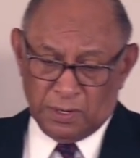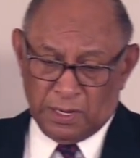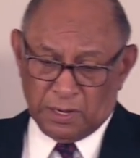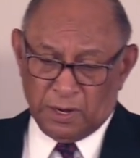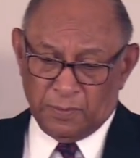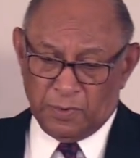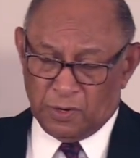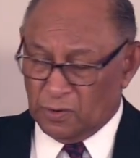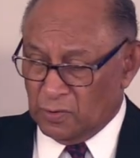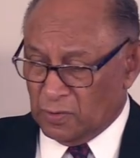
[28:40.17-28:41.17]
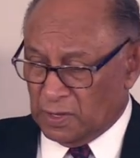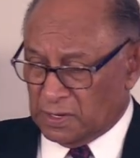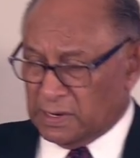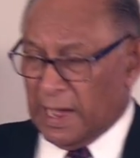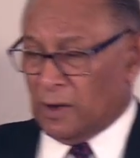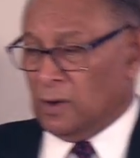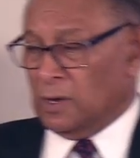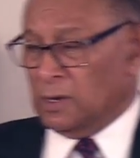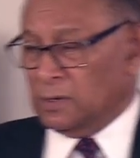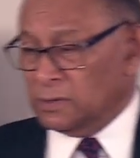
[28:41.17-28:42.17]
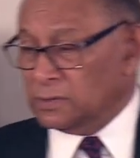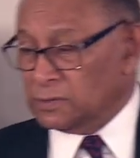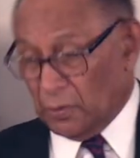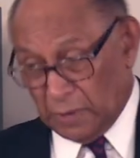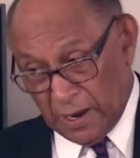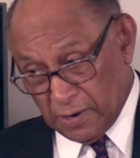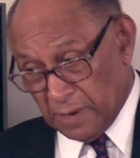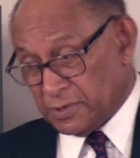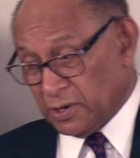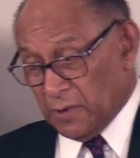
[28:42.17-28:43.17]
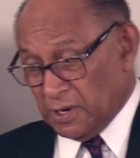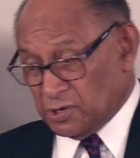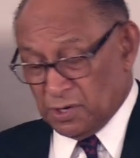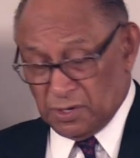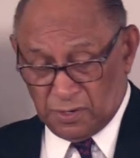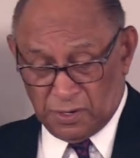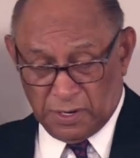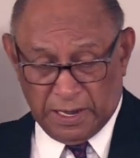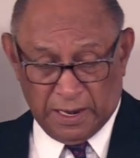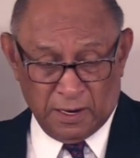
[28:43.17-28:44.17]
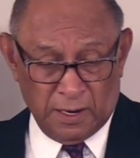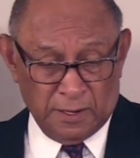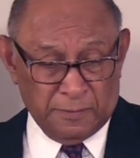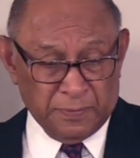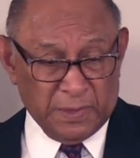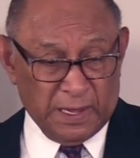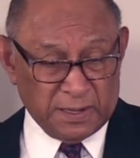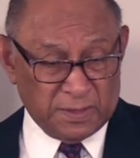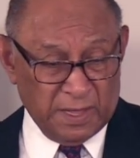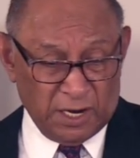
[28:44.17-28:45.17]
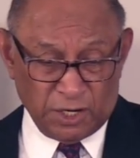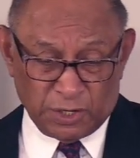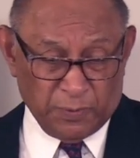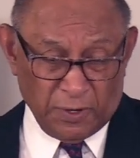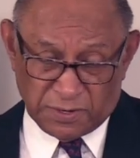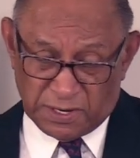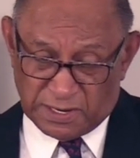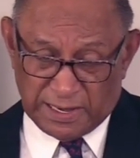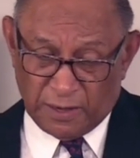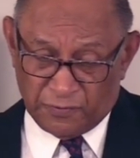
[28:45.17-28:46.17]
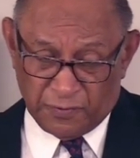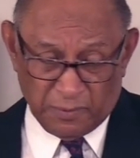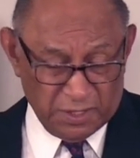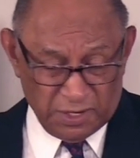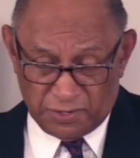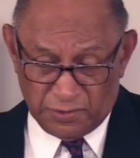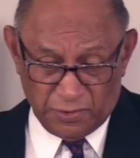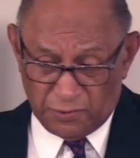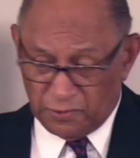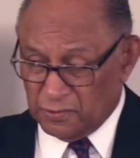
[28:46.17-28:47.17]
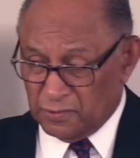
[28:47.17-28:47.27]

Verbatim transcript: That got me to do this. Now, so now comes the question again Does their responses sound familiar to you?